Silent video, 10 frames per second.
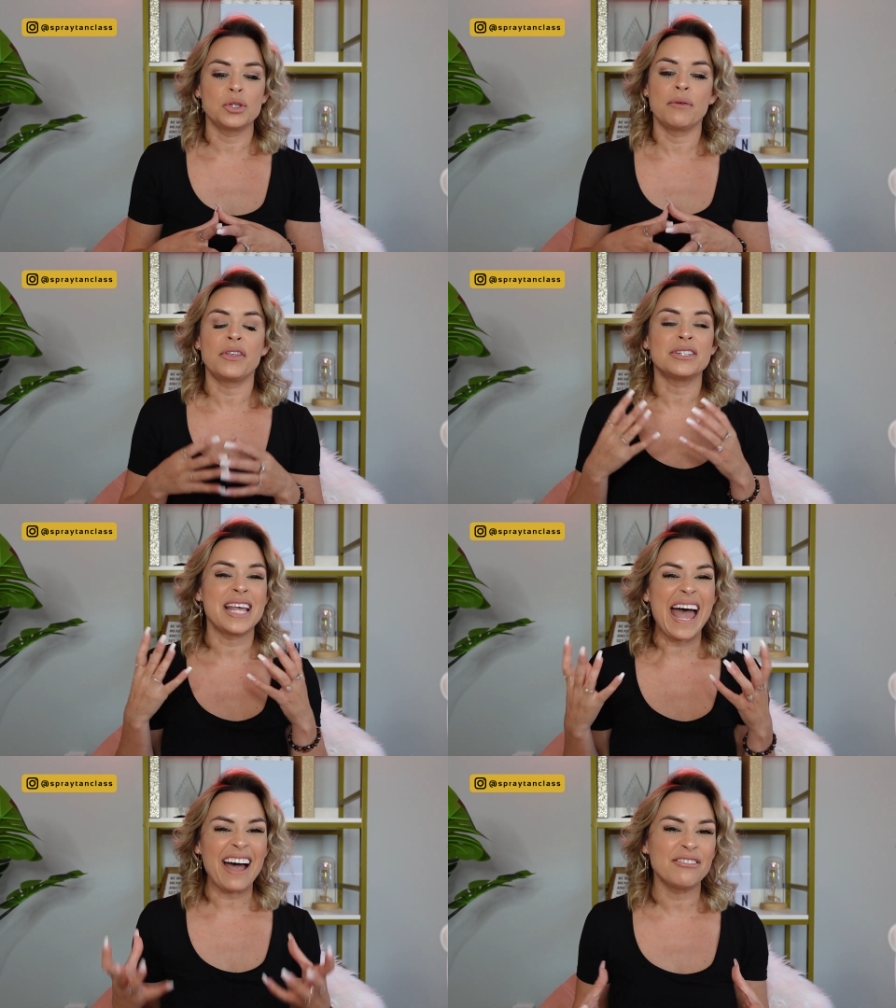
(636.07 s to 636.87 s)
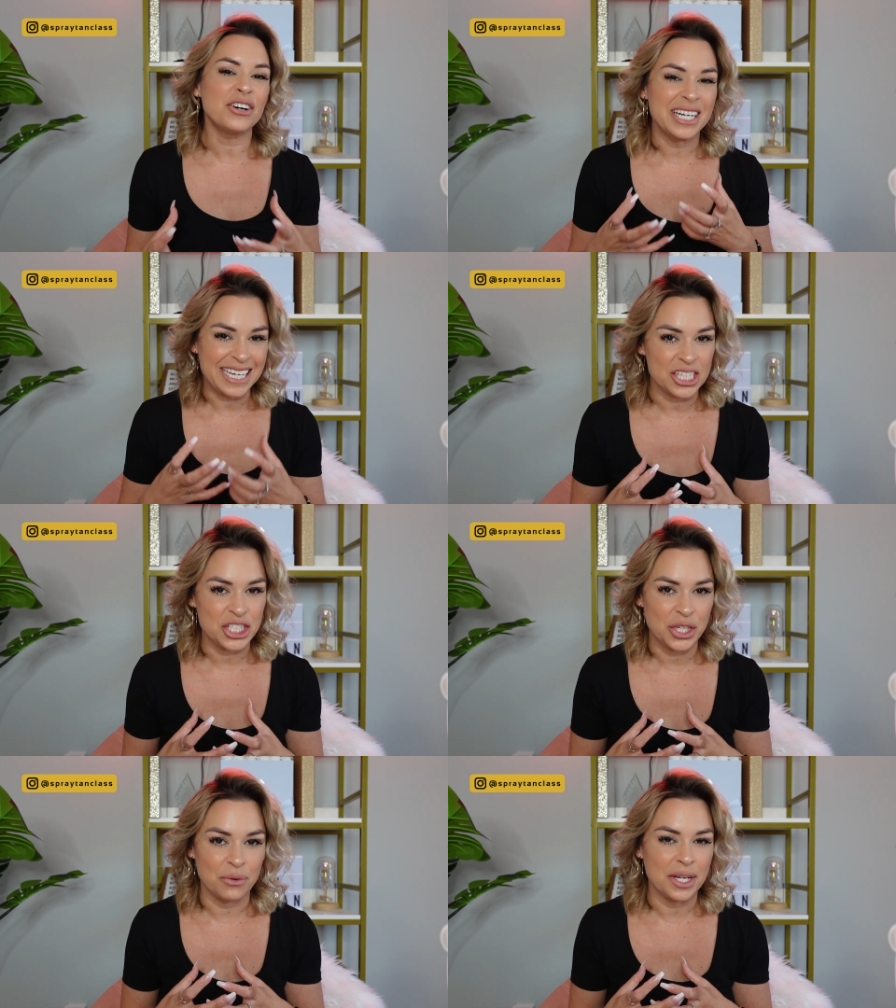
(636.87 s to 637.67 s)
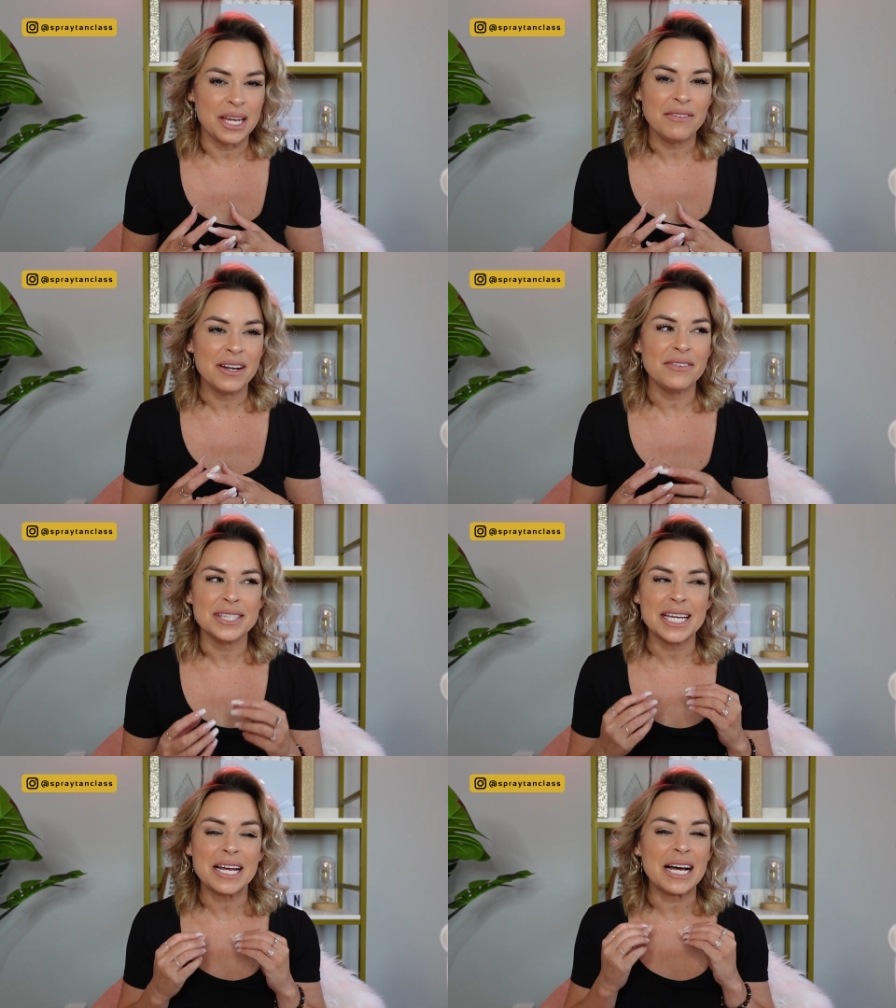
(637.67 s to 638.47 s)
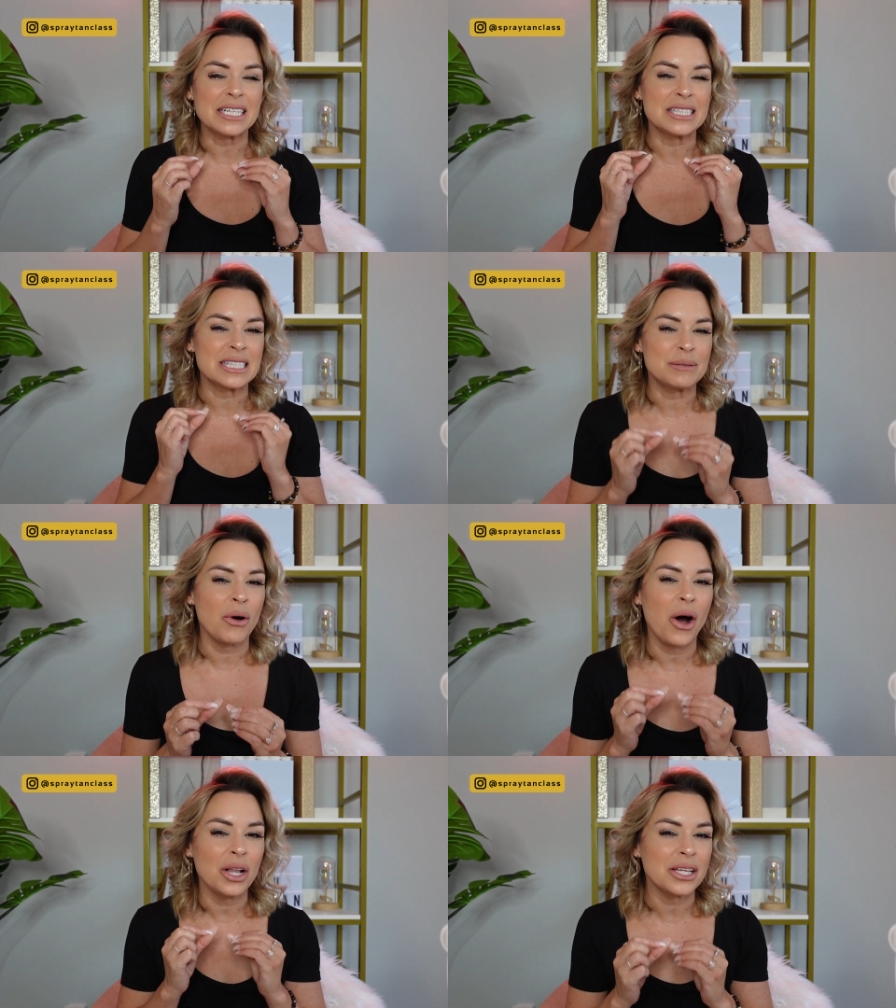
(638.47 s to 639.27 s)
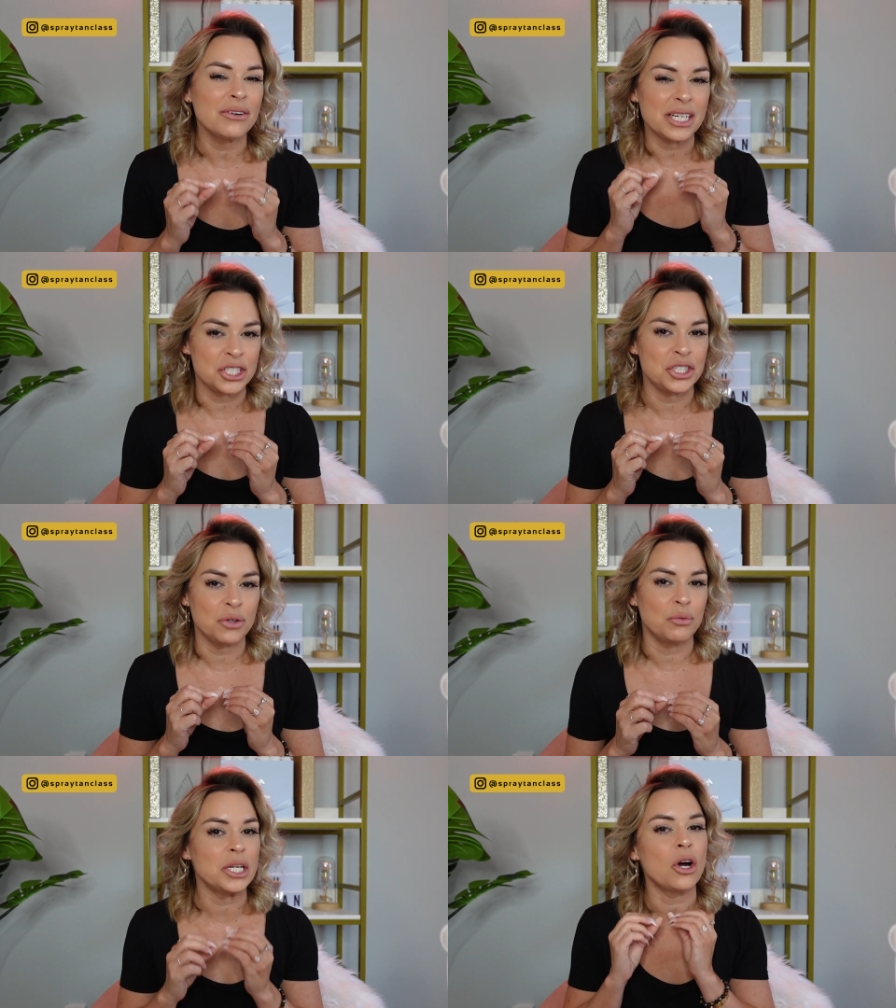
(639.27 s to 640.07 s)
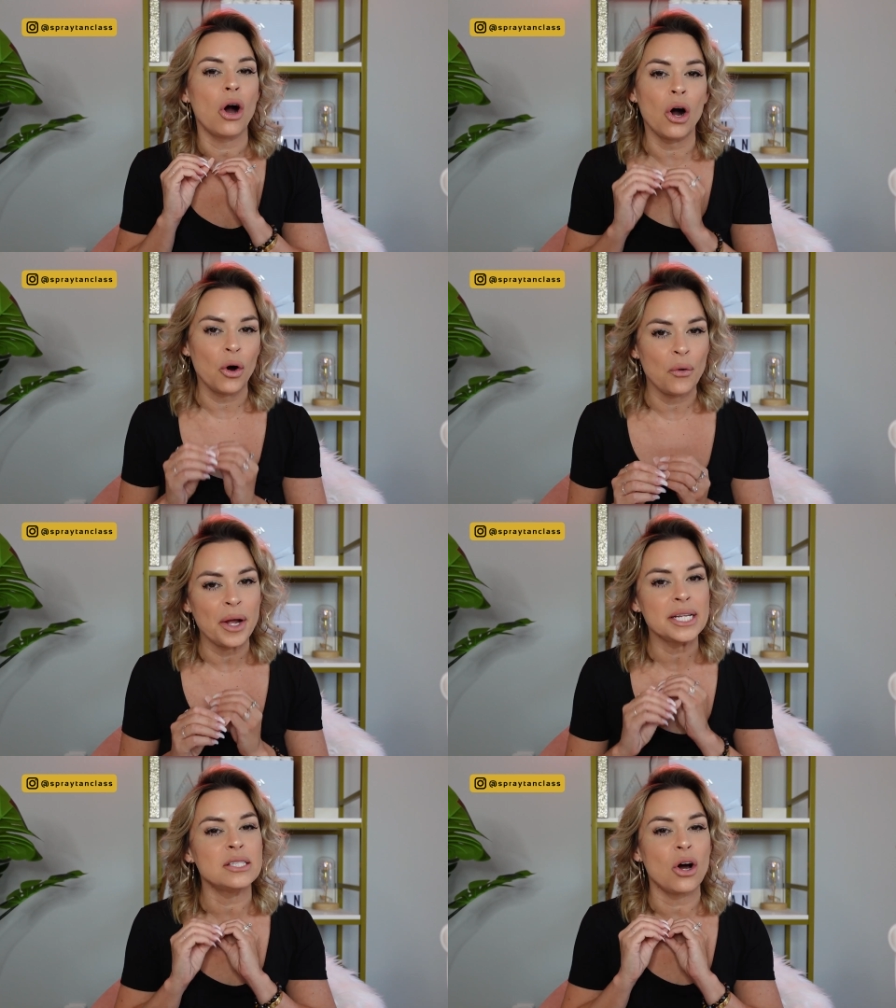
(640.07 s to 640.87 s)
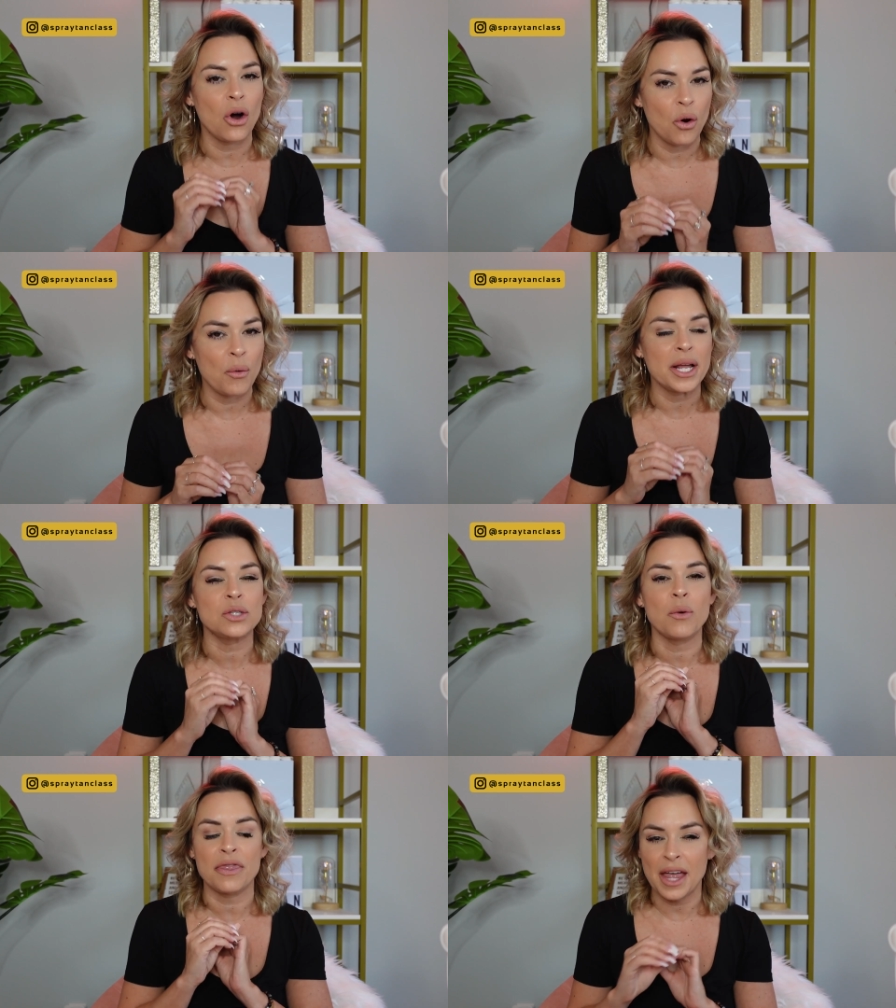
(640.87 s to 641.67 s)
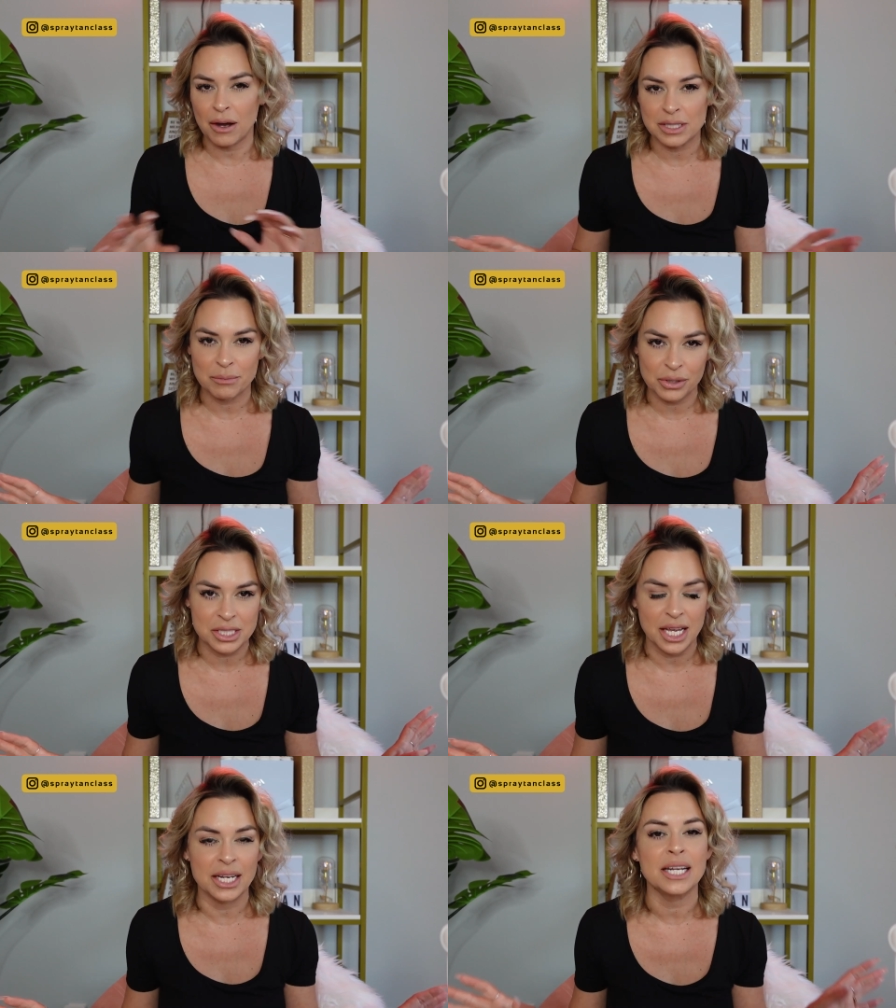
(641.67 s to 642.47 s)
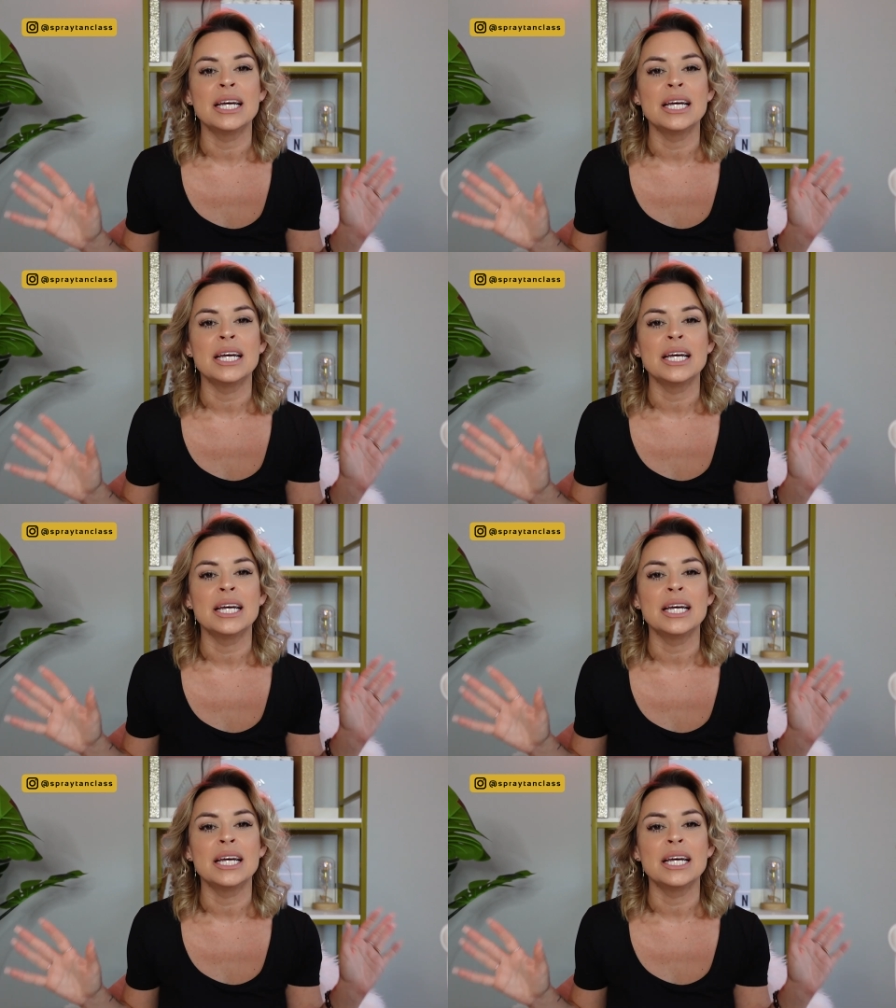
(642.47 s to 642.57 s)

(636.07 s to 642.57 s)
So if there's ever an issue, even if it's like a small little issue, we always 1000%